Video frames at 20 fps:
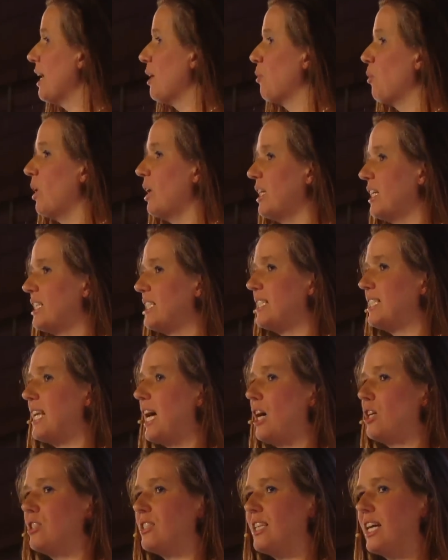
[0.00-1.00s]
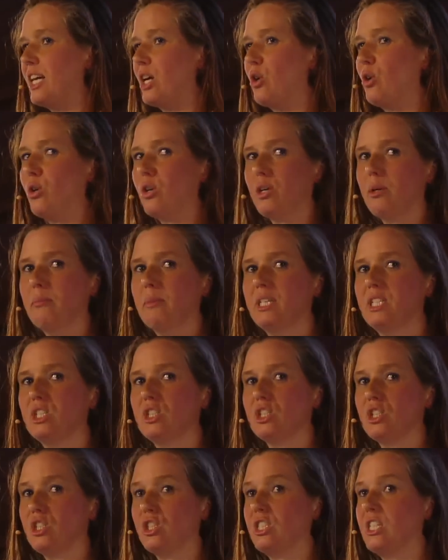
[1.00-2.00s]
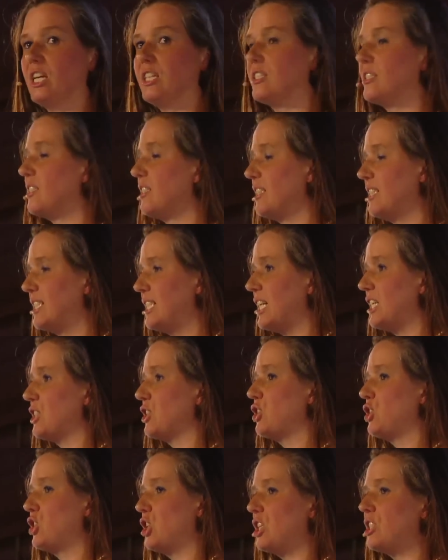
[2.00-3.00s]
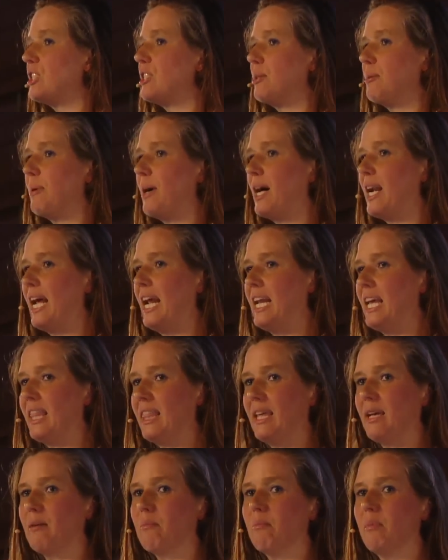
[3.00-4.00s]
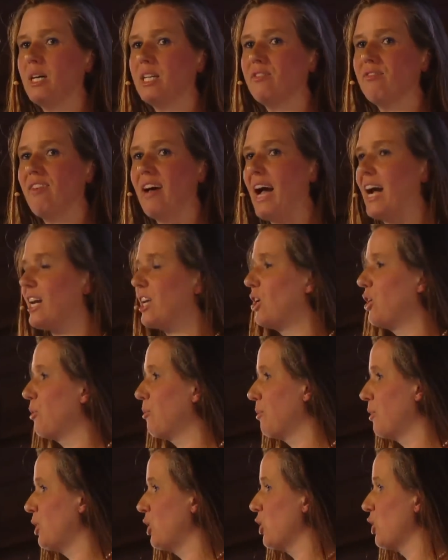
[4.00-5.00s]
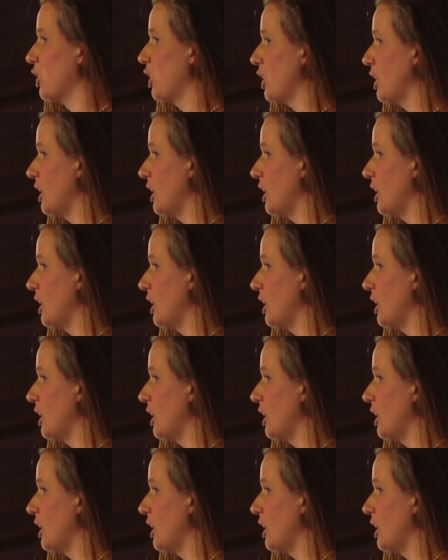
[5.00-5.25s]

well, it sounds like curcumin does just about anything but vacuum your